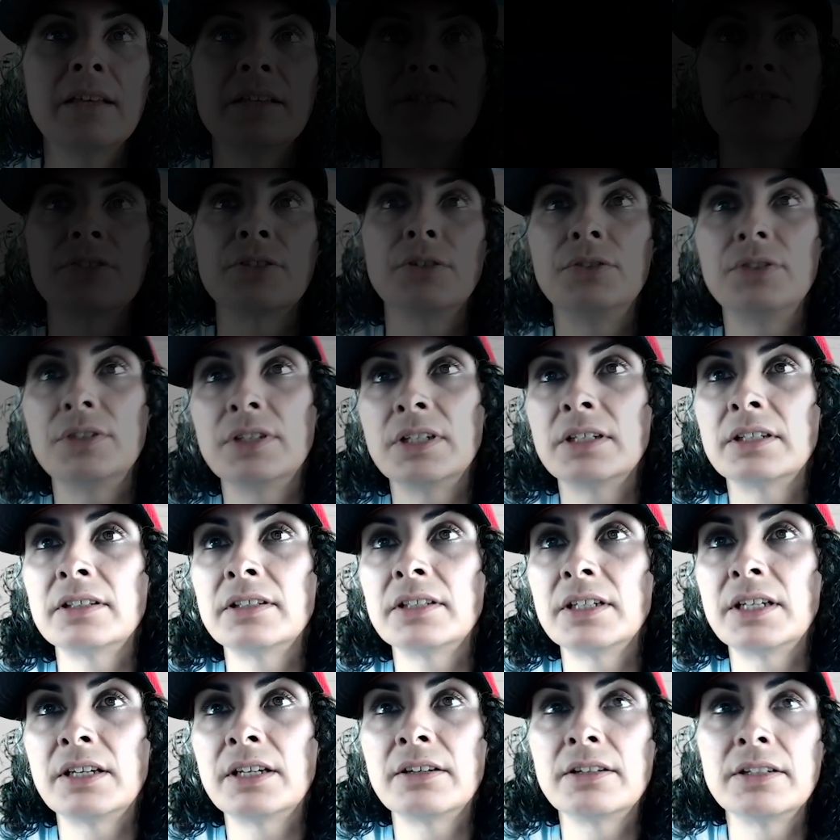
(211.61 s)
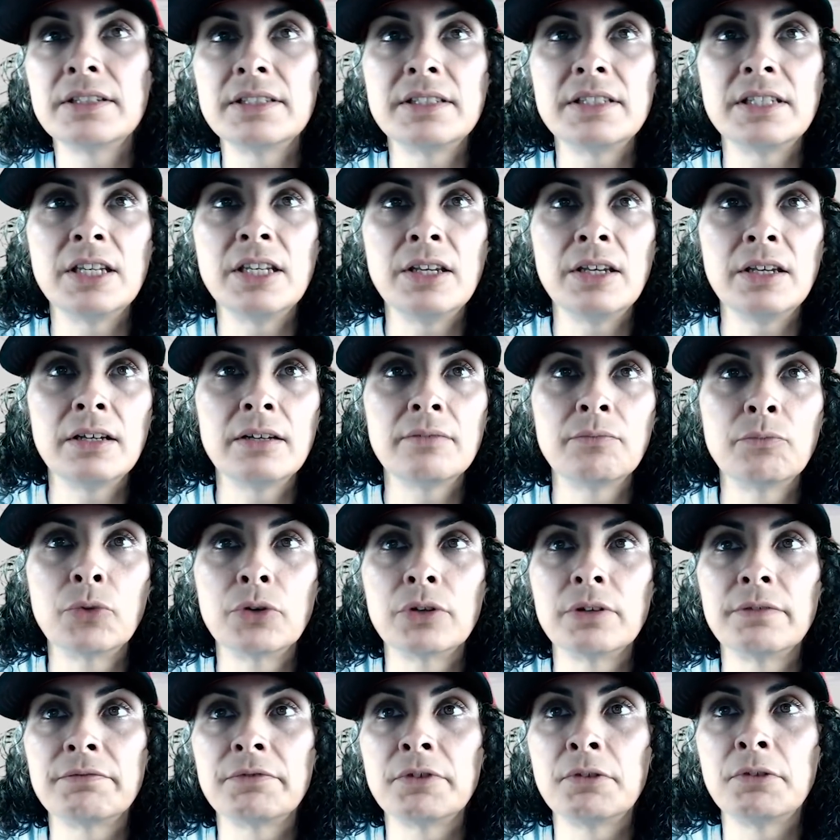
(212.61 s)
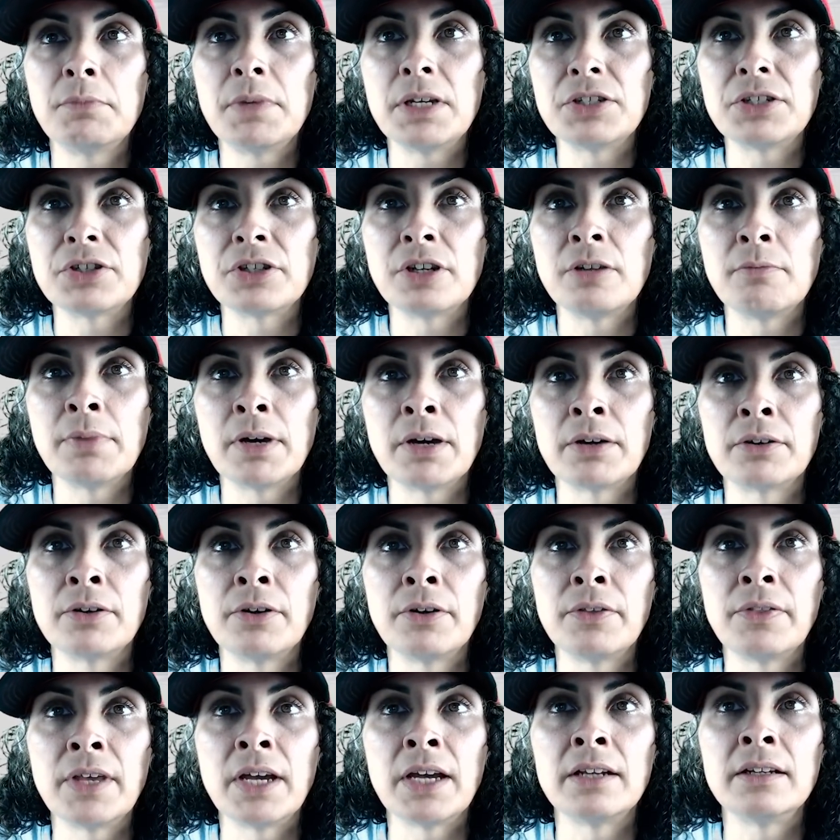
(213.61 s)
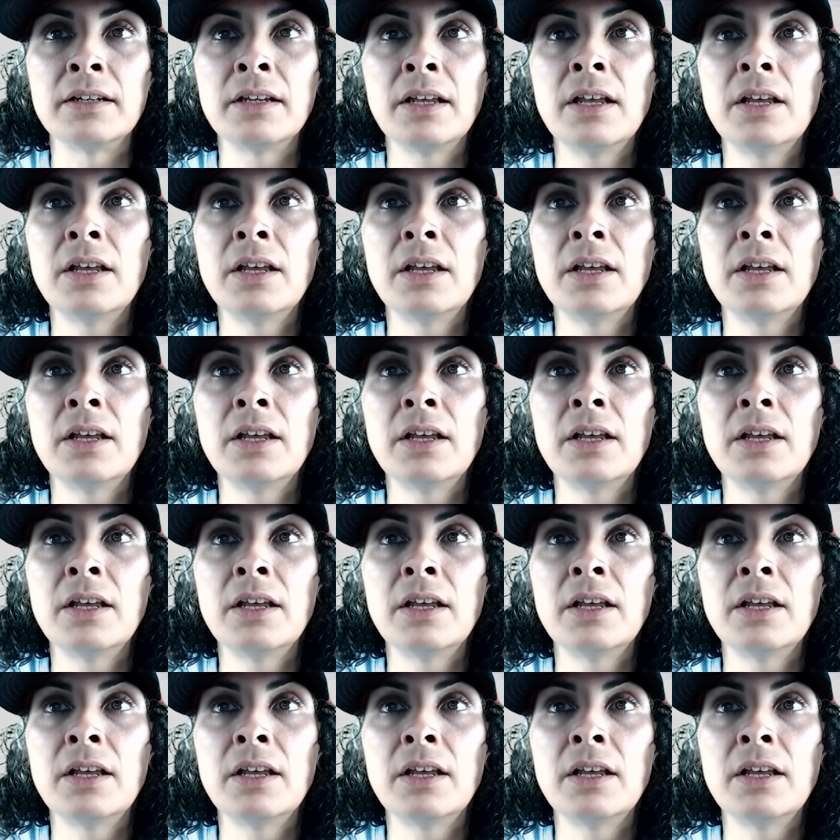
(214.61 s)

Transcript: So you can click here and see more information about all that.